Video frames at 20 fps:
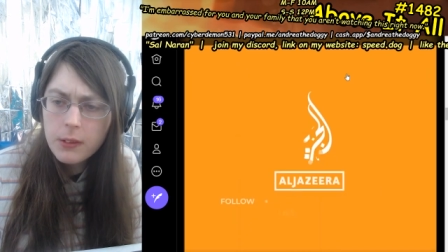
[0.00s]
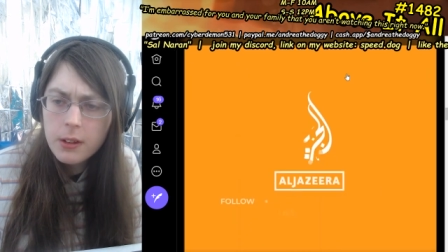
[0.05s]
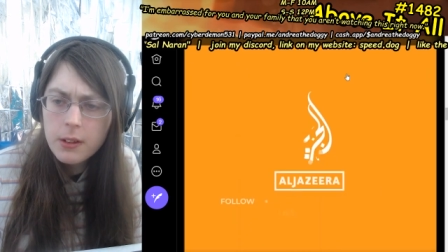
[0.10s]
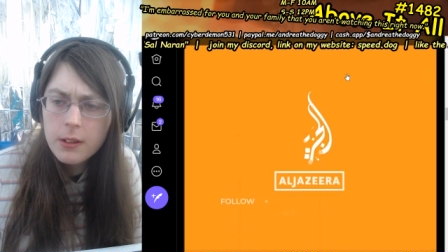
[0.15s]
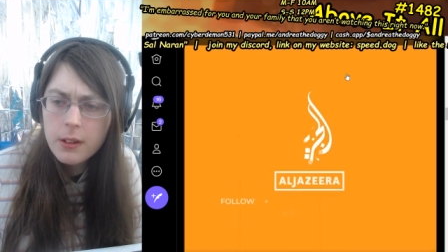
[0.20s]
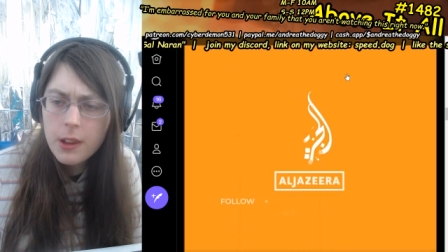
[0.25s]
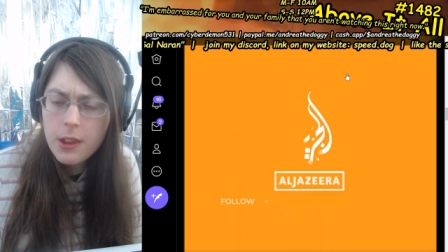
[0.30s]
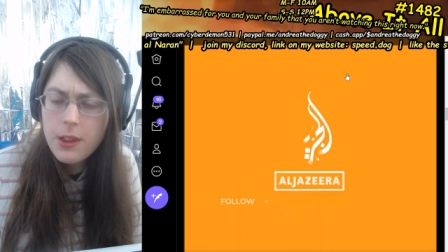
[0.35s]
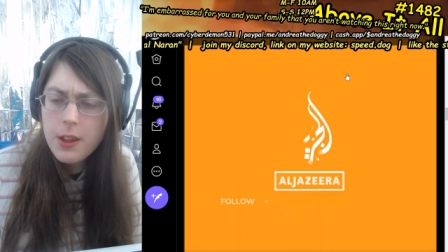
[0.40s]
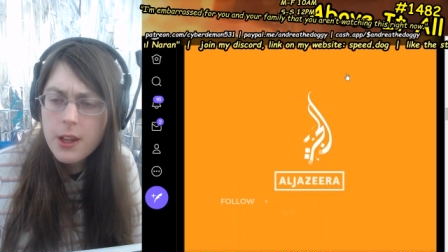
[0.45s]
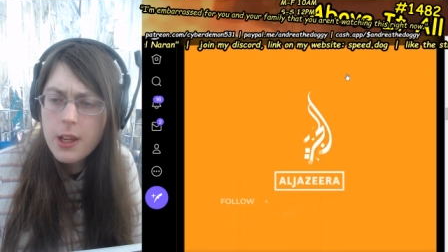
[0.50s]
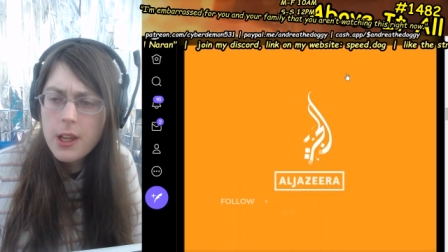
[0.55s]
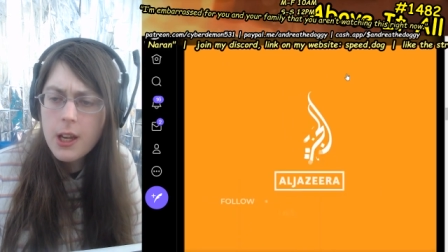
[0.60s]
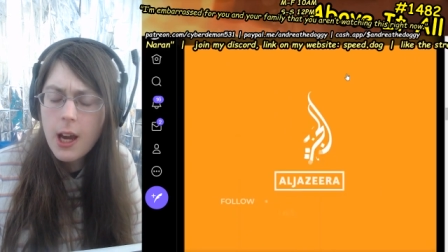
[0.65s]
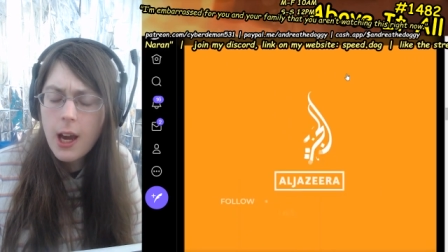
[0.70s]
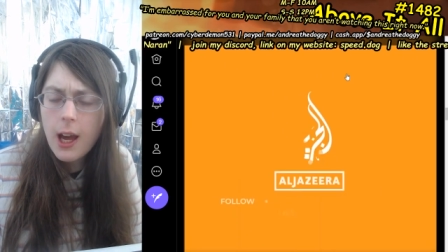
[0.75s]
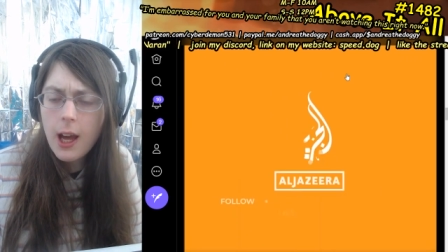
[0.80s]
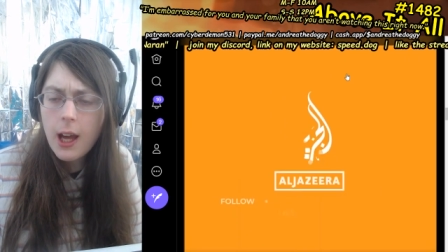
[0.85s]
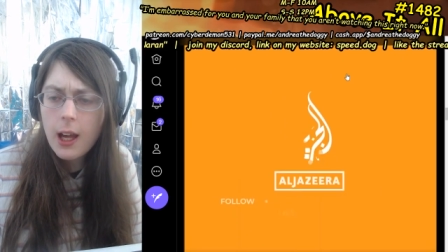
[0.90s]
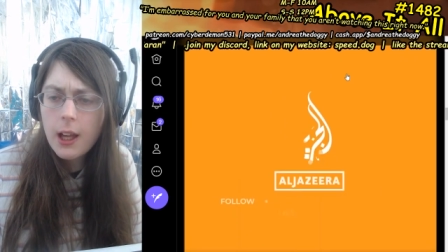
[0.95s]

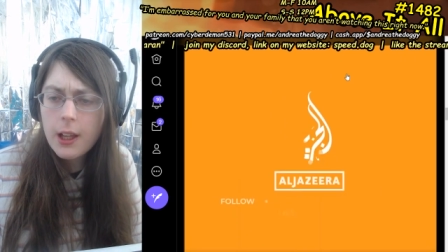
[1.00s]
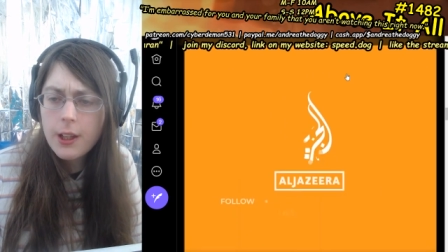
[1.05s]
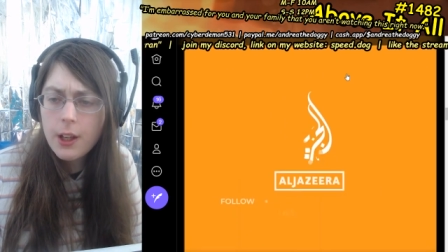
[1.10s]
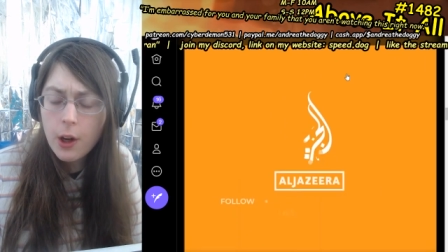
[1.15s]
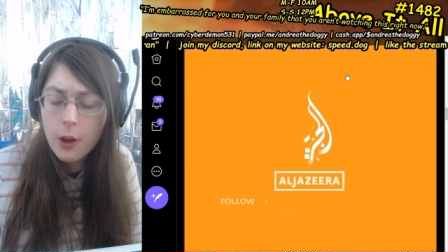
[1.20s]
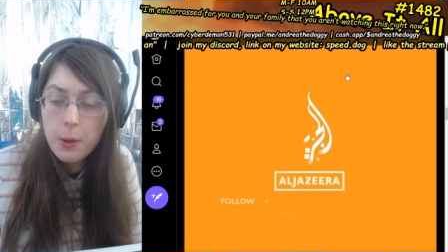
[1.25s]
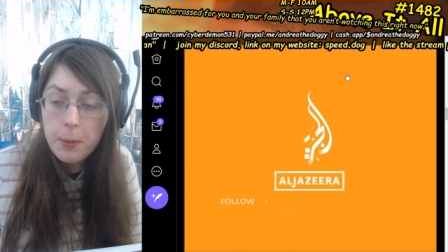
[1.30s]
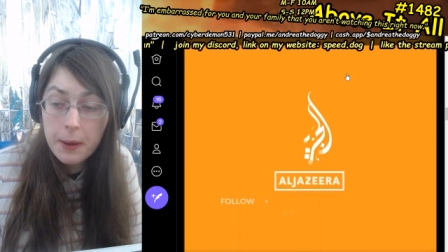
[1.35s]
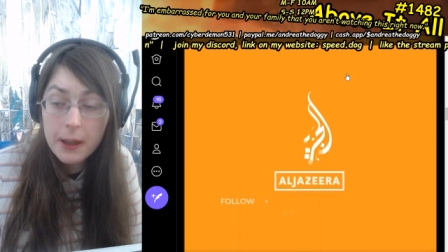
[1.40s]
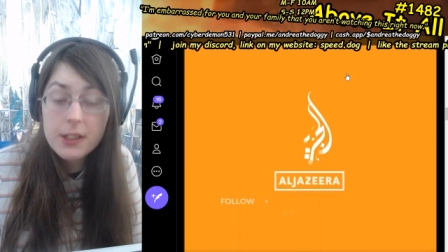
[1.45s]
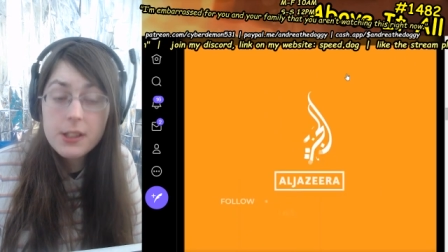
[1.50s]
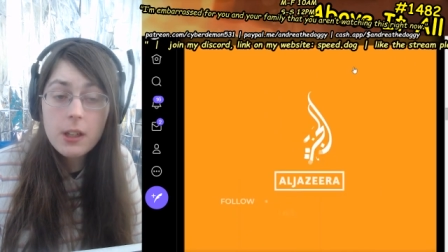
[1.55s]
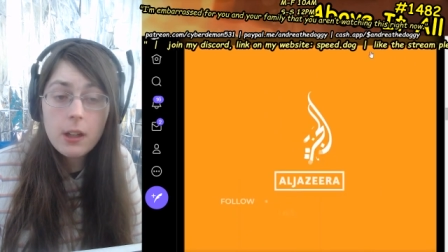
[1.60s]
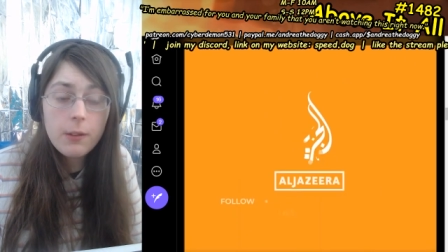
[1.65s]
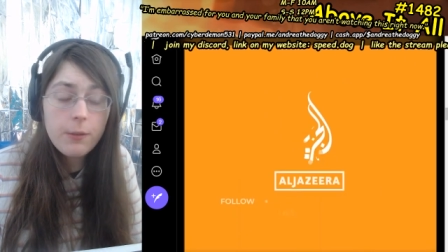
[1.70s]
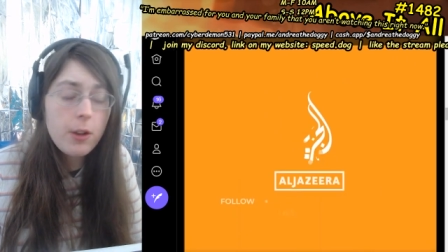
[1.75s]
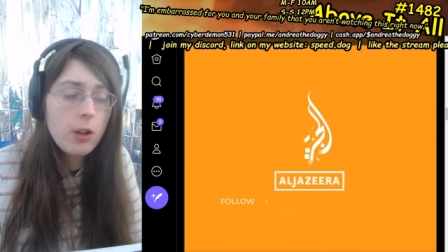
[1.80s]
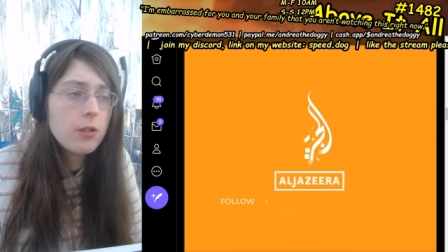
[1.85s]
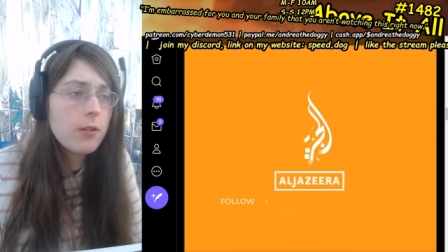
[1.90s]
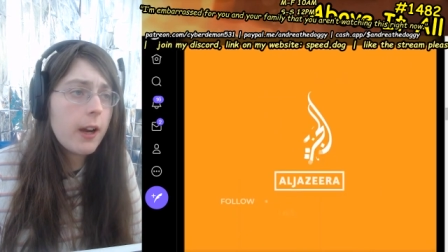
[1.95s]
the
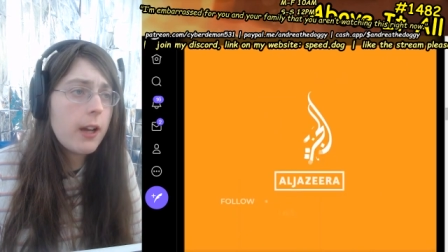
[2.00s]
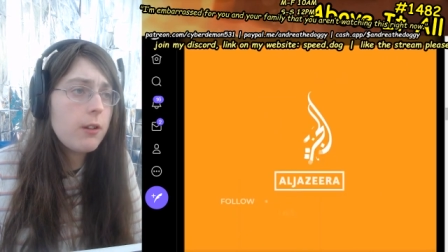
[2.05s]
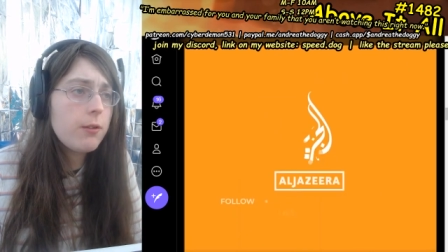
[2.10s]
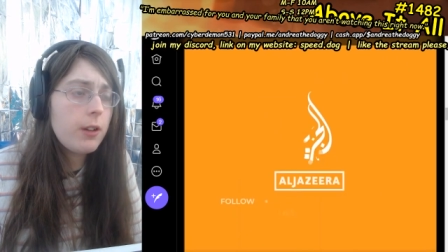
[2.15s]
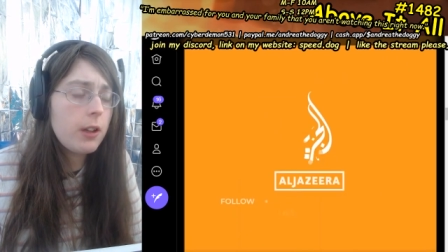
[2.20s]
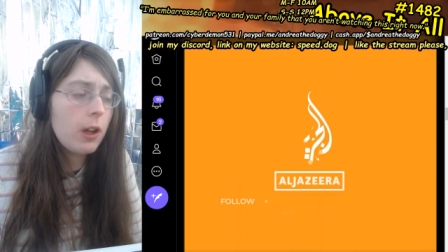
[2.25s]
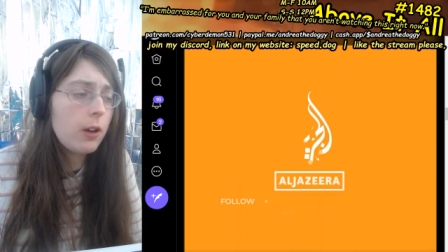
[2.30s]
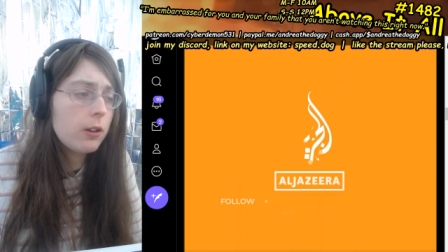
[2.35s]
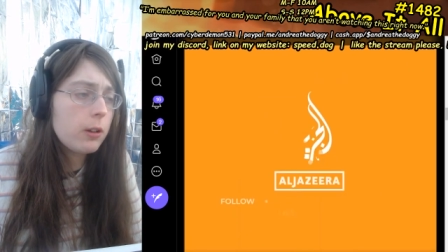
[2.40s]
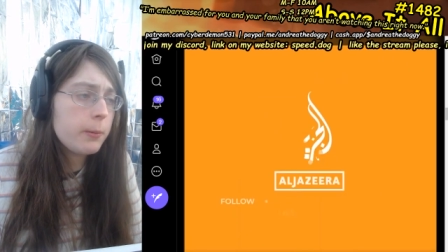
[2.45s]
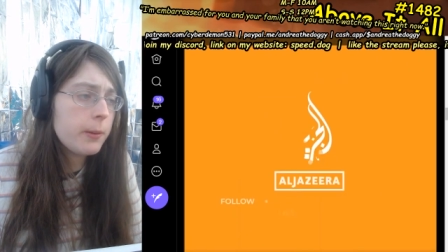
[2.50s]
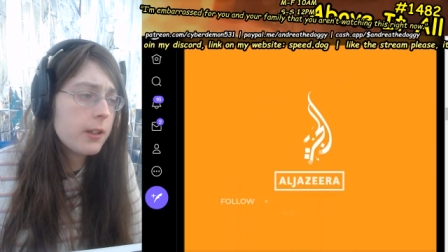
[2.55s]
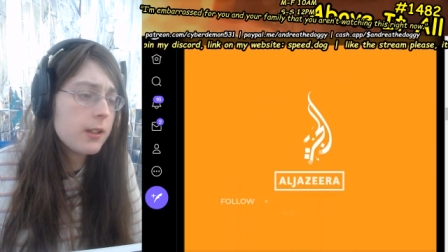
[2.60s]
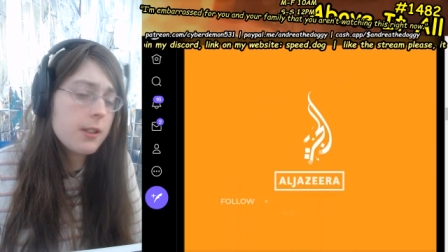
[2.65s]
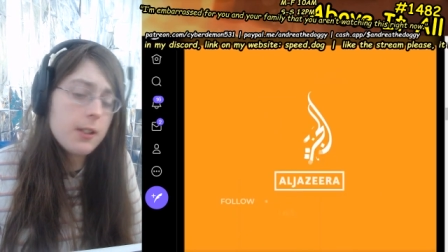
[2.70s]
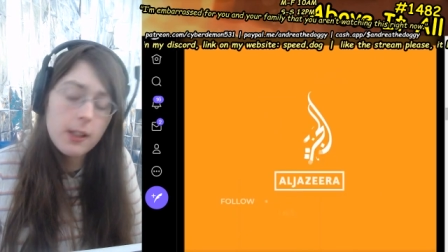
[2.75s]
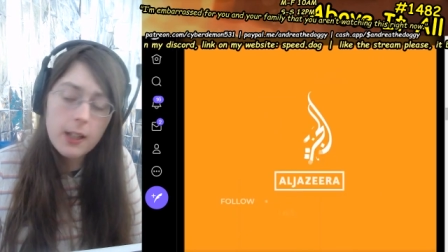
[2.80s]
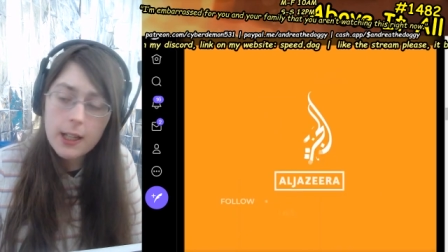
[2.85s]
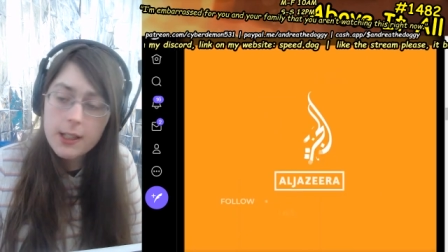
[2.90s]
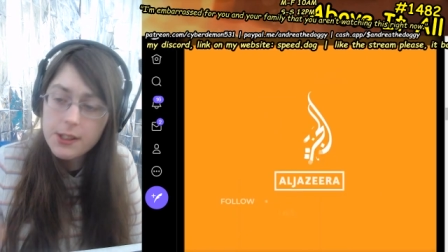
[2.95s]
president of Ukraine, Volodymyr
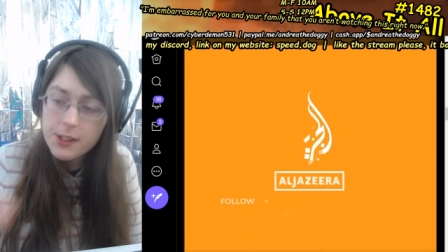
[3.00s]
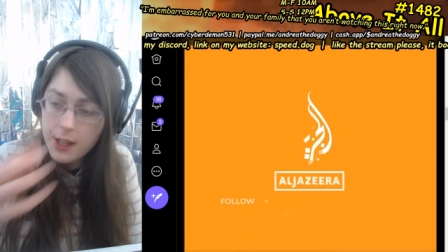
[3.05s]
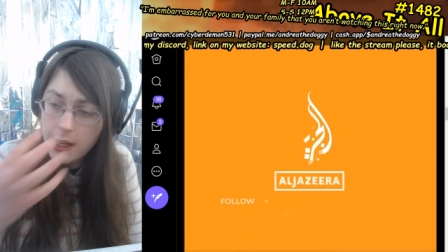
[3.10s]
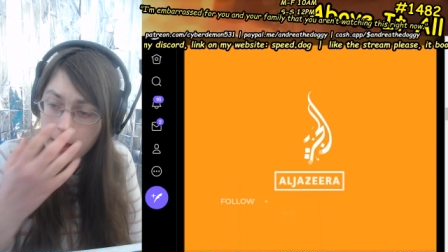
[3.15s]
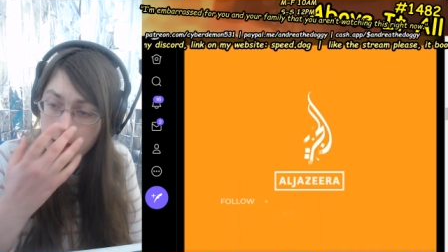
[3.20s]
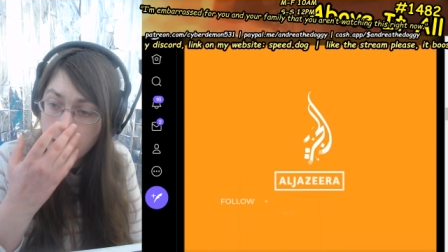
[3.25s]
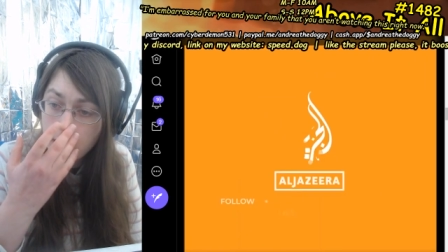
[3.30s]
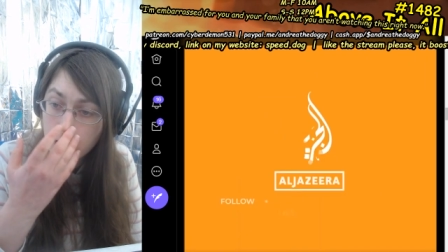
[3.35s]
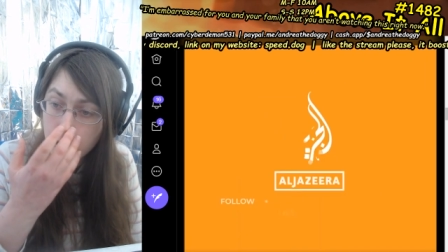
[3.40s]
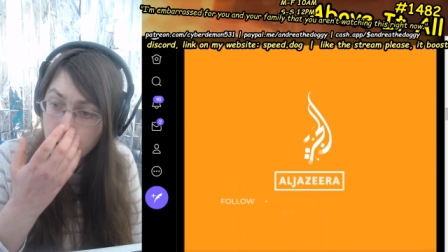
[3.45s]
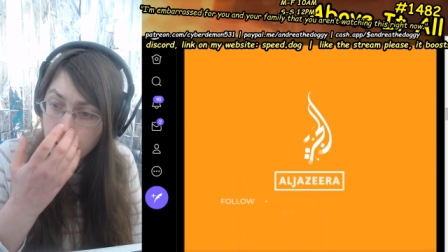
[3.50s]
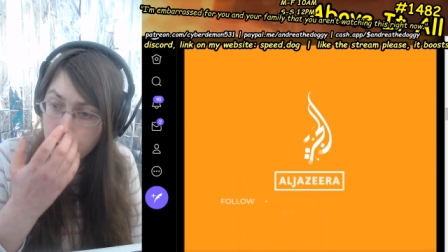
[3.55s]
Zelensky,